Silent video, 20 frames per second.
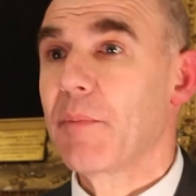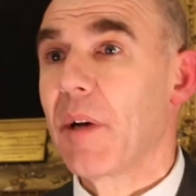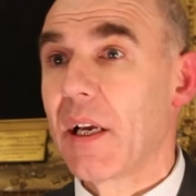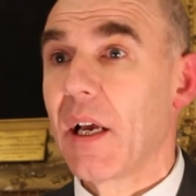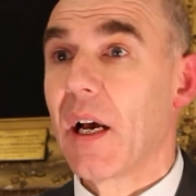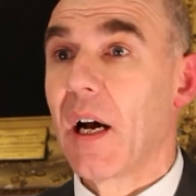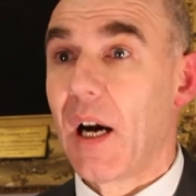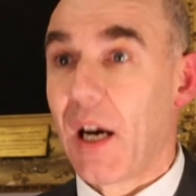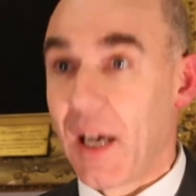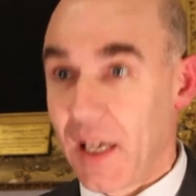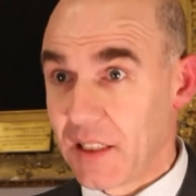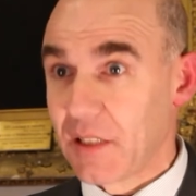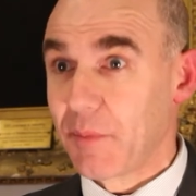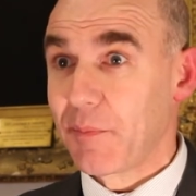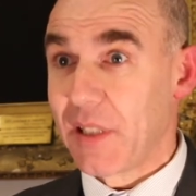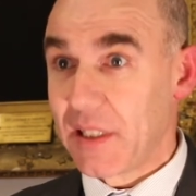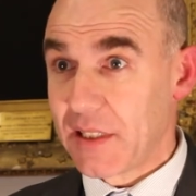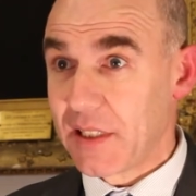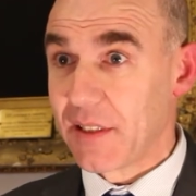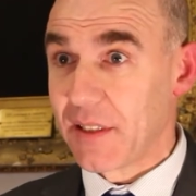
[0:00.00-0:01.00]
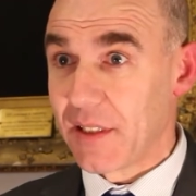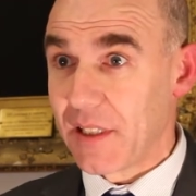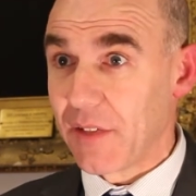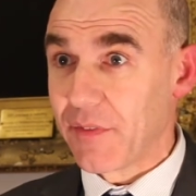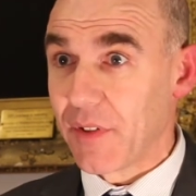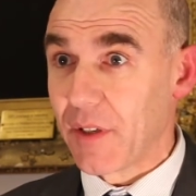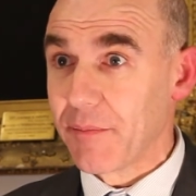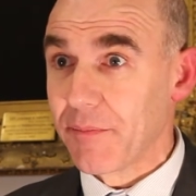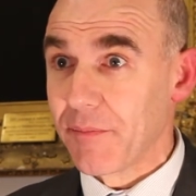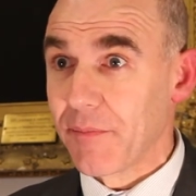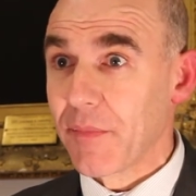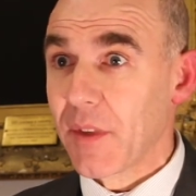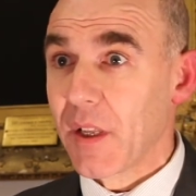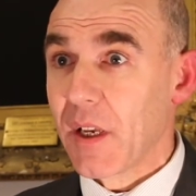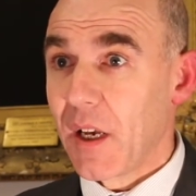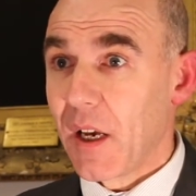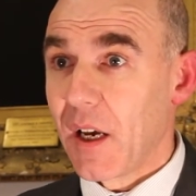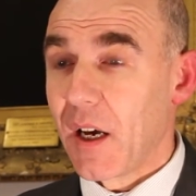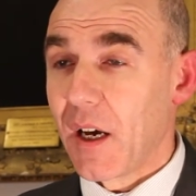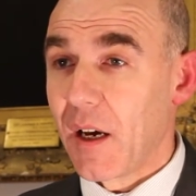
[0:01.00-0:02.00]
by iron depleting the liver.
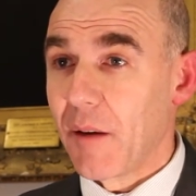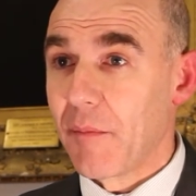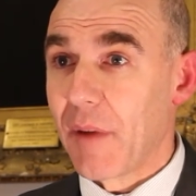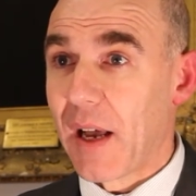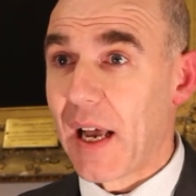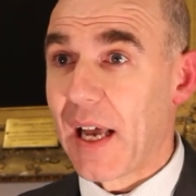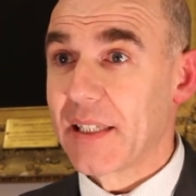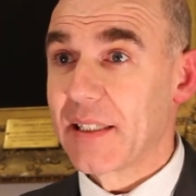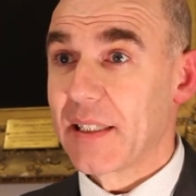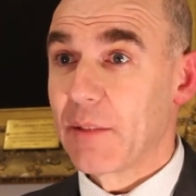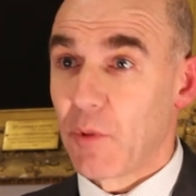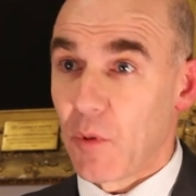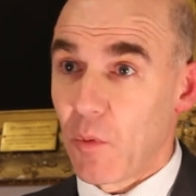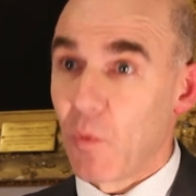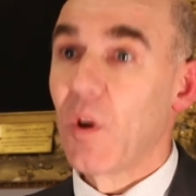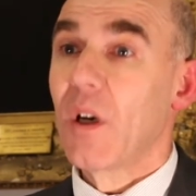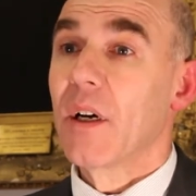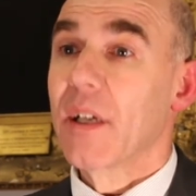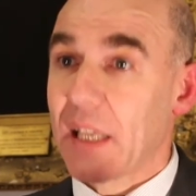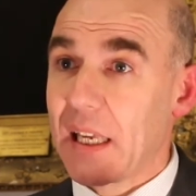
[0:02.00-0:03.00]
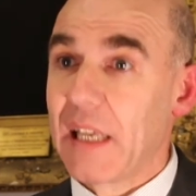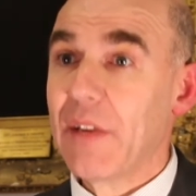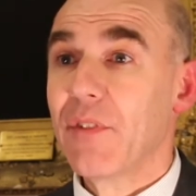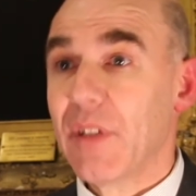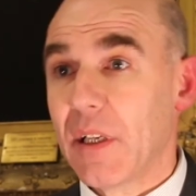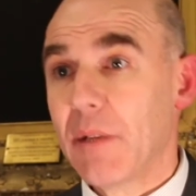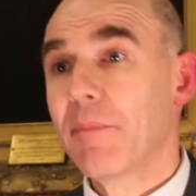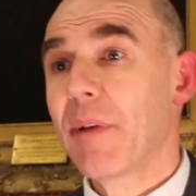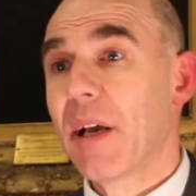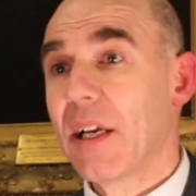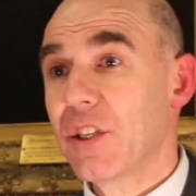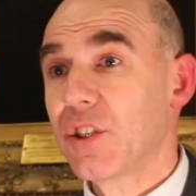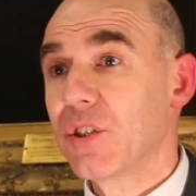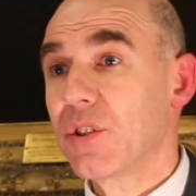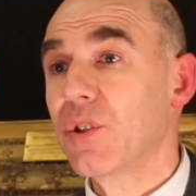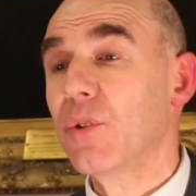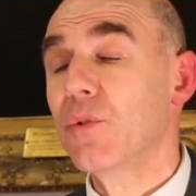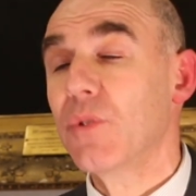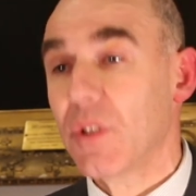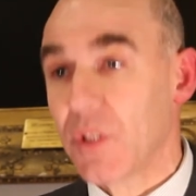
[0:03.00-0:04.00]
And it will work even in
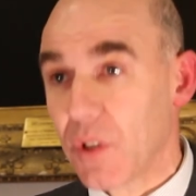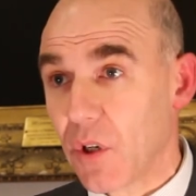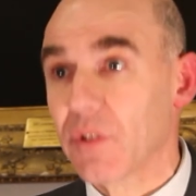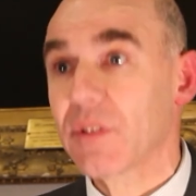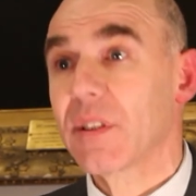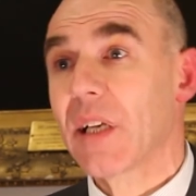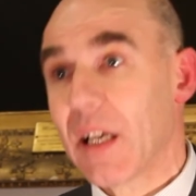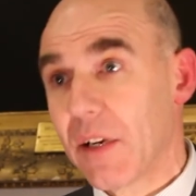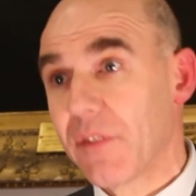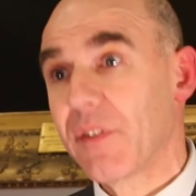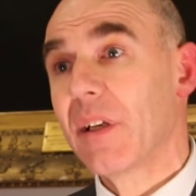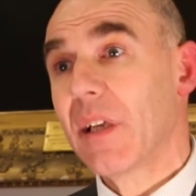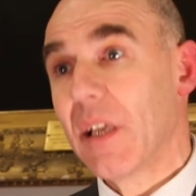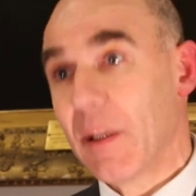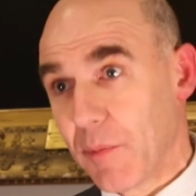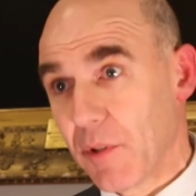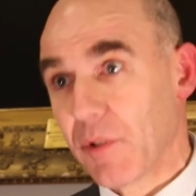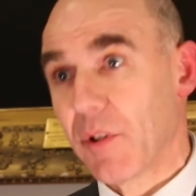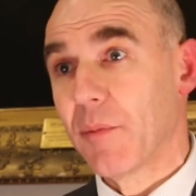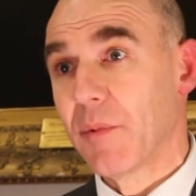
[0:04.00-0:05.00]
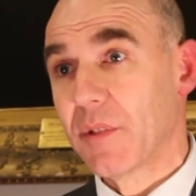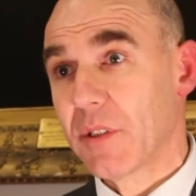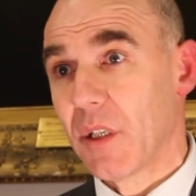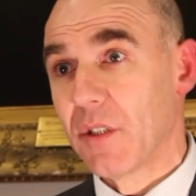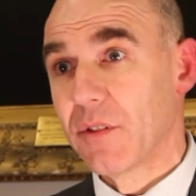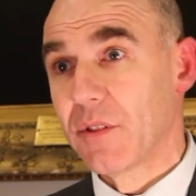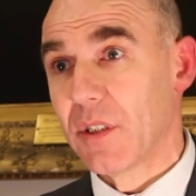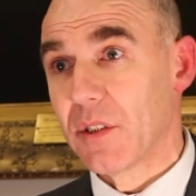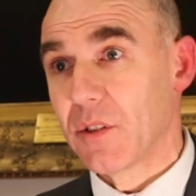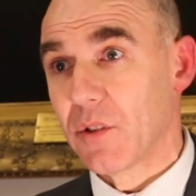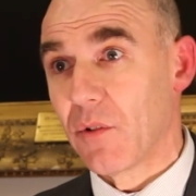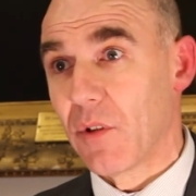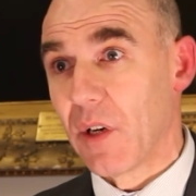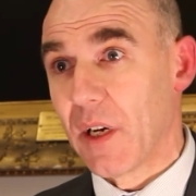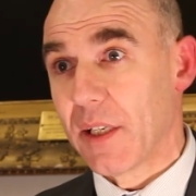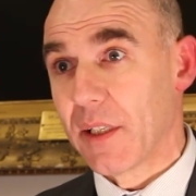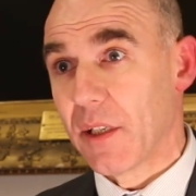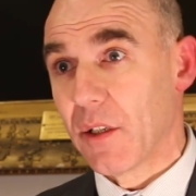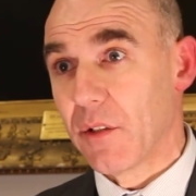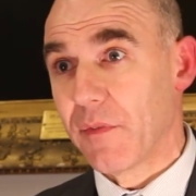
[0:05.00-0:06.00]
patients who do not have hemochromatosis or
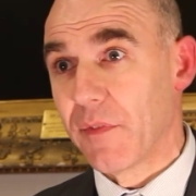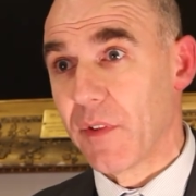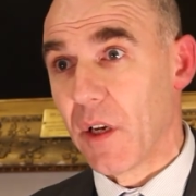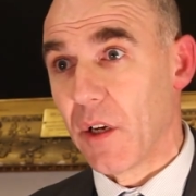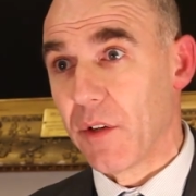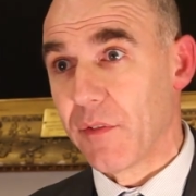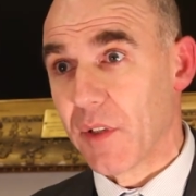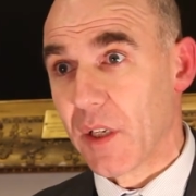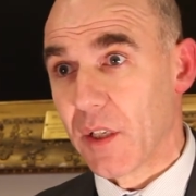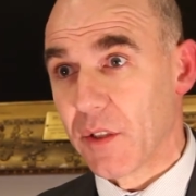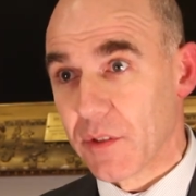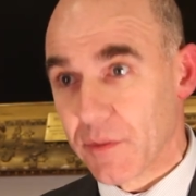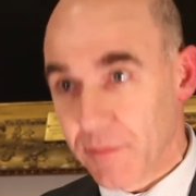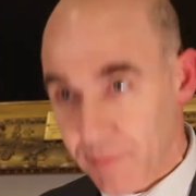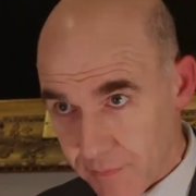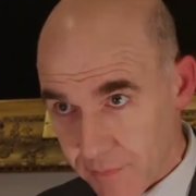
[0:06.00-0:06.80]
iron overload.